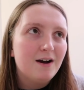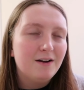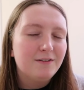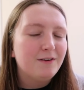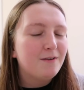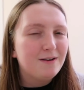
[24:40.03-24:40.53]
I
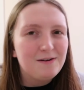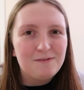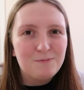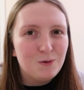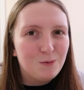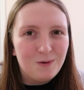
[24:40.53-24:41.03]
don't know
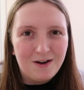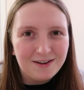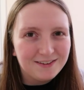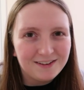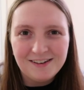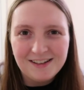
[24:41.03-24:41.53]
if more
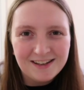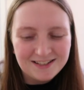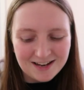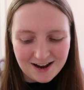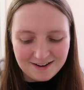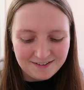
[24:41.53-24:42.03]
work is on the
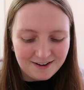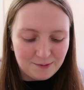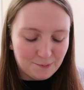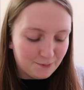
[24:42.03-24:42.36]
agenda